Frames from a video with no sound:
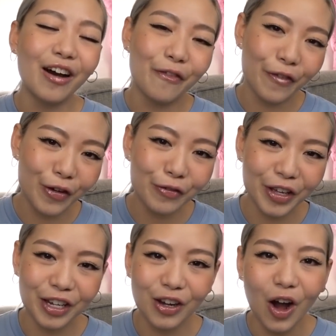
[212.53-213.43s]
a full
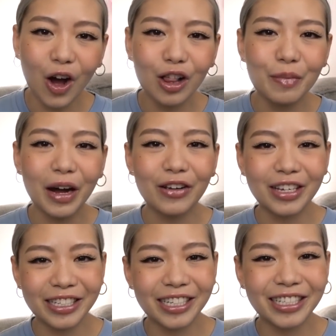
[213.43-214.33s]
video all
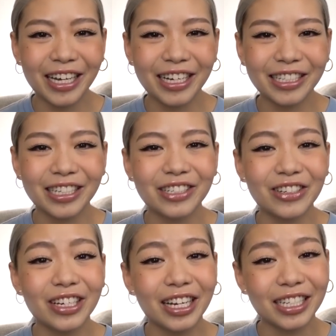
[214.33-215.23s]
about Yeezy sizing, so
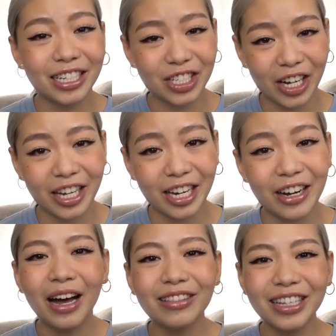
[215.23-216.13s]
you guys can check it
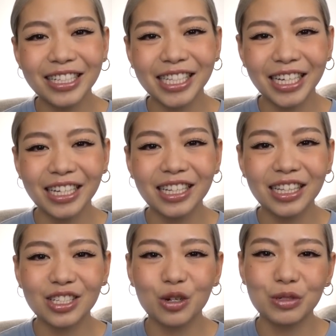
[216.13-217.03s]
out. I'll list it in
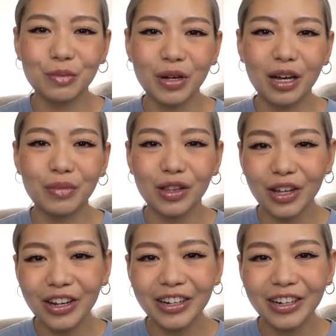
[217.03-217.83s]
the description bar below.